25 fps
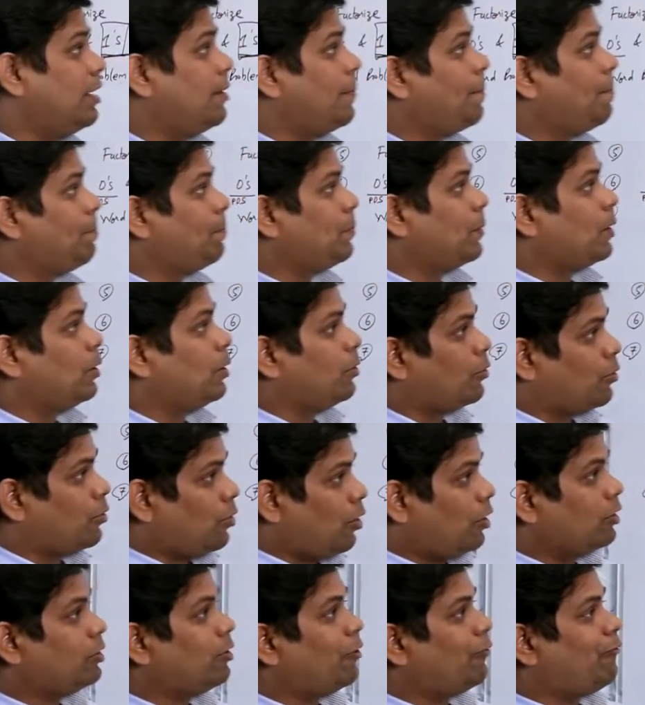and
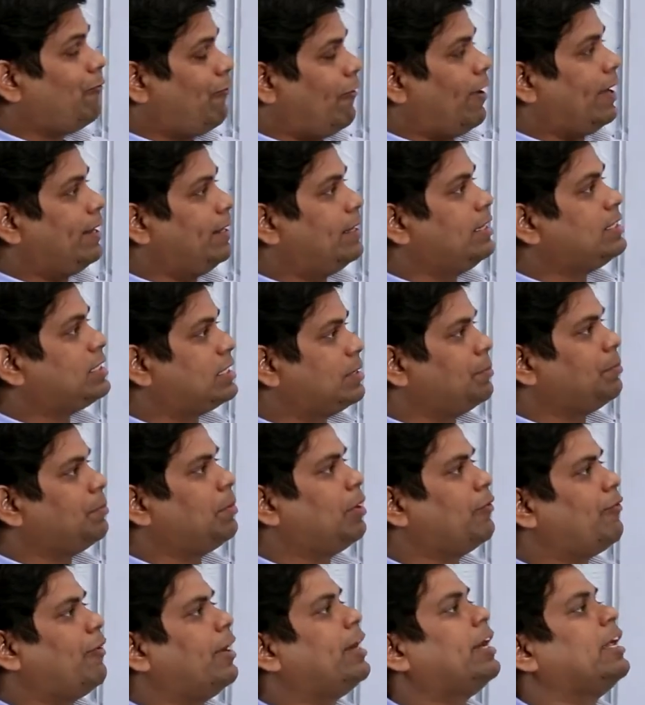draw the final
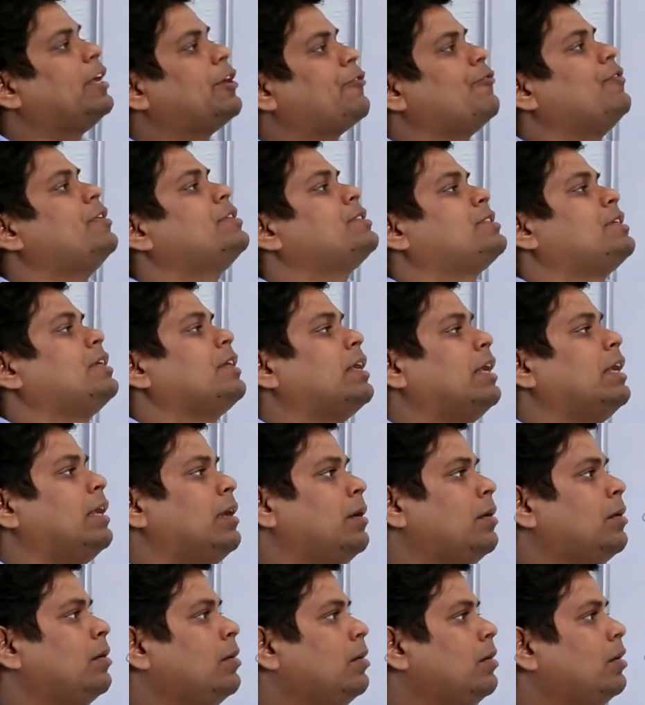simplified equivalent
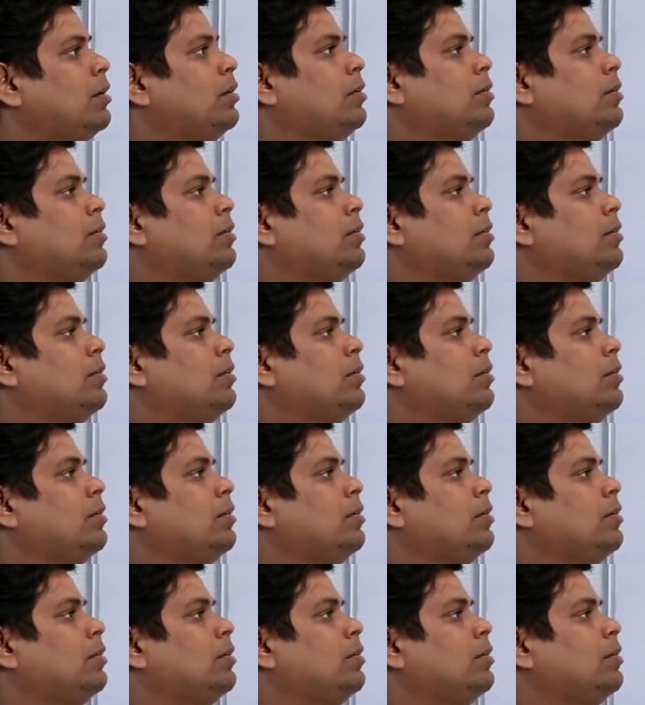circuit.